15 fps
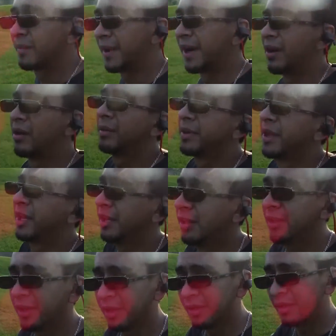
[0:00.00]
but now I'm in the
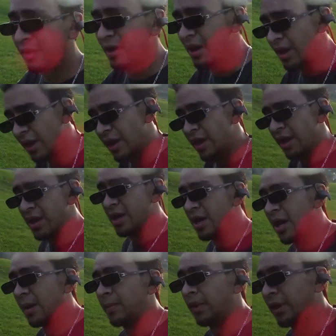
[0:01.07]
hill again.
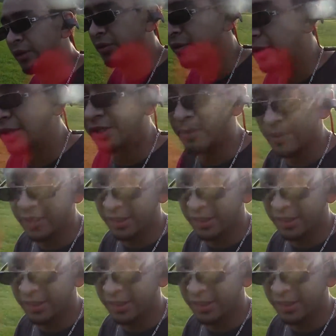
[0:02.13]
I'm not doing the same